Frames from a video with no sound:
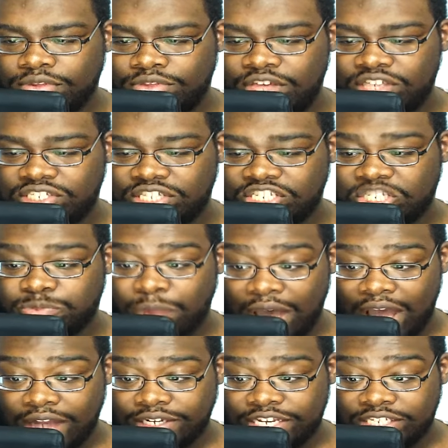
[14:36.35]
This is the
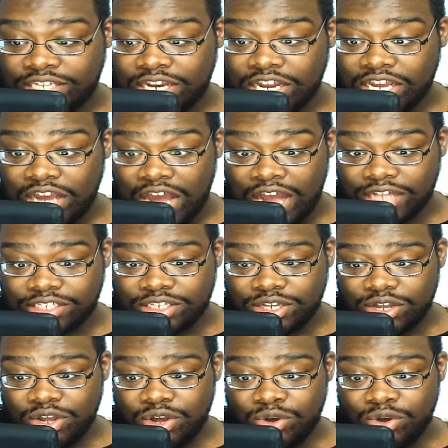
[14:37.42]
spot. He's going to cut.